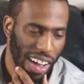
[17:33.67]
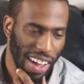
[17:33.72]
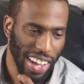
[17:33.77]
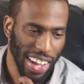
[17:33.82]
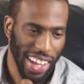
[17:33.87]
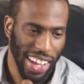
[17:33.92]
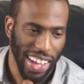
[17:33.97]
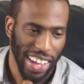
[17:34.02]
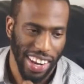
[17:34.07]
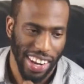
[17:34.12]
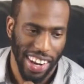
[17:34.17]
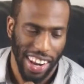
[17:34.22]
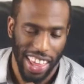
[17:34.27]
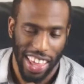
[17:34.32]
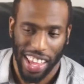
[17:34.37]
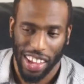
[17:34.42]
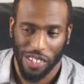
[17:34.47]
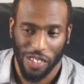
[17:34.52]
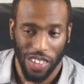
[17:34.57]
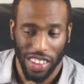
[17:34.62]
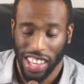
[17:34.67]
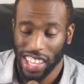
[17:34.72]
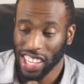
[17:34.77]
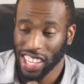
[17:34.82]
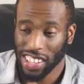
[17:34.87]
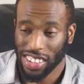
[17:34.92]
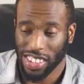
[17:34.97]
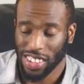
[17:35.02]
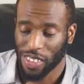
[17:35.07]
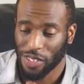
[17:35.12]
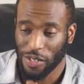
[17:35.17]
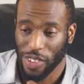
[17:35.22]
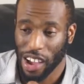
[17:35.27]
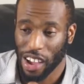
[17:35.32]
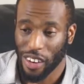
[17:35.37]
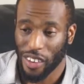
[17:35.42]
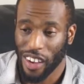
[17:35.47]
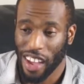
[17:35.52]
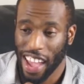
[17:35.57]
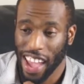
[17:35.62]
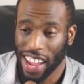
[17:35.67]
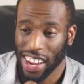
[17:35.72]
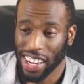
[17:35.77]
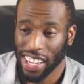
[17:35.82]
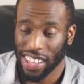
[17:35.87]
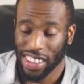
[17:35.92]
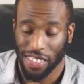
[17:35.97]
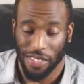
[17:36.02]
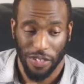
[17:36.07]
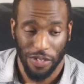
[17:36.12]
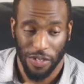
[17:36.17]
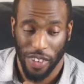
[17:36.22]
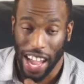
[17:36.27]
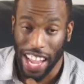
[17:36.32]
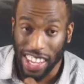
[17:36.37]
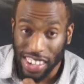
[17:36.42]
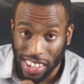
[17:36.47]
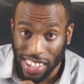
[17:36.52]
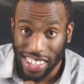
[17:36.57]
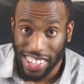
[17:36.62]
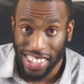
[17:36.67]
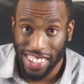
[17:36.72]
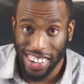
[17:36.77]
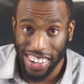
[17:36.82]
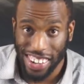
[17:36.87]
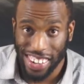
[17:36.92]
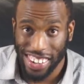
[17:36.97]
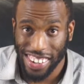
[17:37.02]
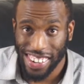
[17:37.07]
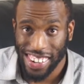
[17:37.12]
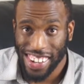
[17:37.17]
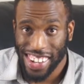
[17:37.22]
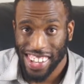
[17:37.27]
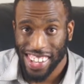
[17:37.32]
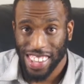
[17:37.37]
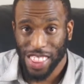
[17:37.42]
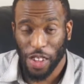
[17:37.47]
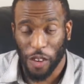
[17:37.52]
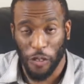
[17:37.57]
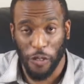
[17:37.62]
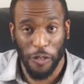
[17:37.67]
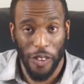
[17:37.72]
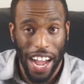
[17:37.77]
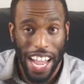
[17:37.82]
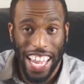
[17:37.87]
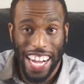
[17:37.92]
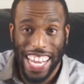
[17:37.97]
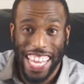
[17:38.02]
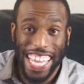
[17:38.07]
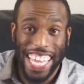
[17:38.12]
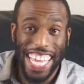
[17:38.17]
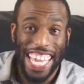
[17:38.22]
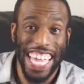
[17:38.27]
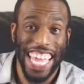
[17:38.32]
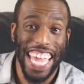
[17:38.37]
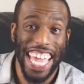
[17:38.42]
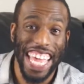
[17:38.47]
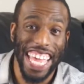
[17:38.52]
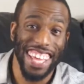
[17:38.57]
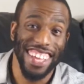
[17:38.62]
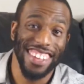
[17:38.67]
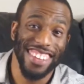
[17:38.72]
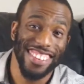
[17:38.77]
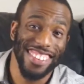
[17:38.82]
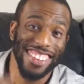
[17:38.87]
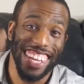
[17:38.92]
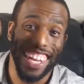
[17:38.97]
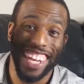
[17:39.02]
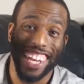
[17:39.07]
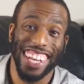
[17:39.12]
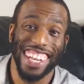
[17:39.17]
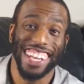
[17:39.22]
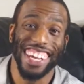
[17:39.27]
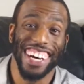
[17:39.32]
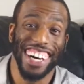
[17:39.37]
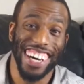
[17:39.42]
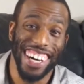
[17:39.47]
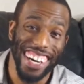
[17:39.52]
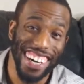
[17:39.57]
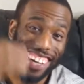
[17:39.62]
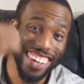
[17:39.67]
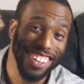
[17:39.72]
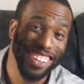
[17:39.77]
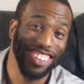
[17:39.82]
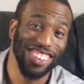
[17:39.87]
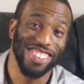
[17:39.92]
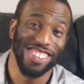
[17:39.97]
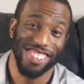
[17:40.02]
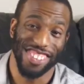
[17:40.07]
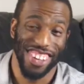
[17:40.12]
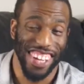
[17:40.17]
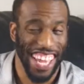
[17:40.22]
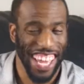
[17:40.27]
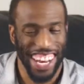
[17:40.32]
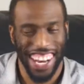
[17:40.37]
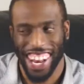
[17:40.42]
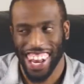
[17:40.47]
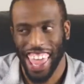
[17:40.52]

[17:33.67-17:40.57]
And, like, when they get to the final act and the fighting, y'all, the fighting is legit.